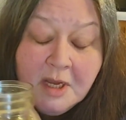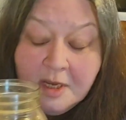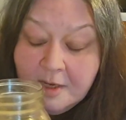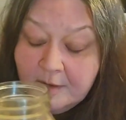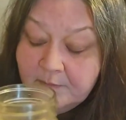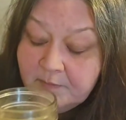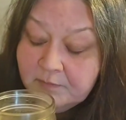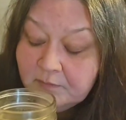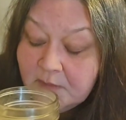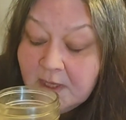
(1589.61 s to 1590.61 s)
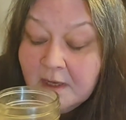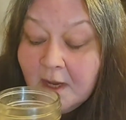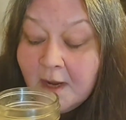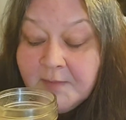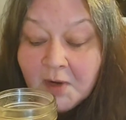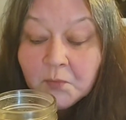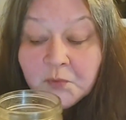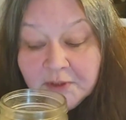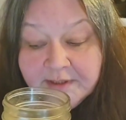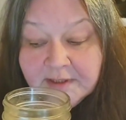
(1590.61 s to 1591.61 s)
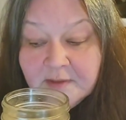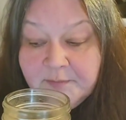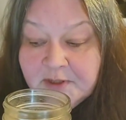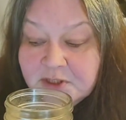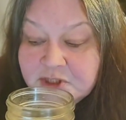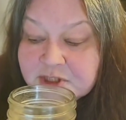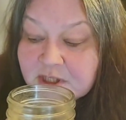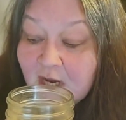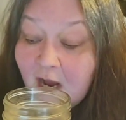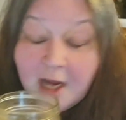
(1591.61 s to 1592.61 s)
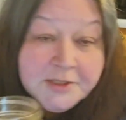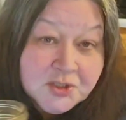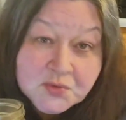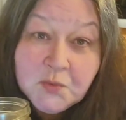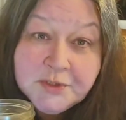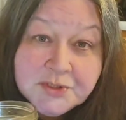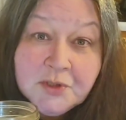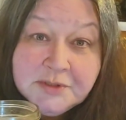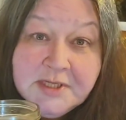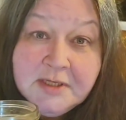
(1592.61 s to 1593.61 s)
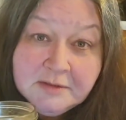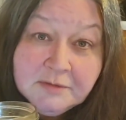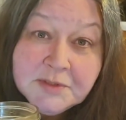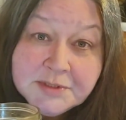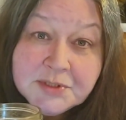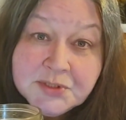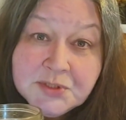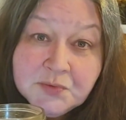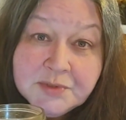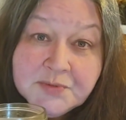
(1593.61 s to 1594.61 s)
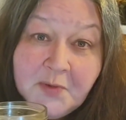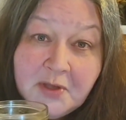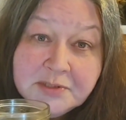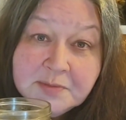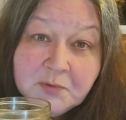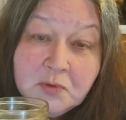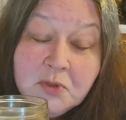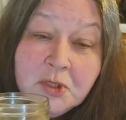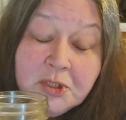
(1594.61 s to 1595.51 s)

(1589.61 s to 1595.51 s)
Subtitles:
I'm not really in a pinch. I just want to start taking this as soon as possible.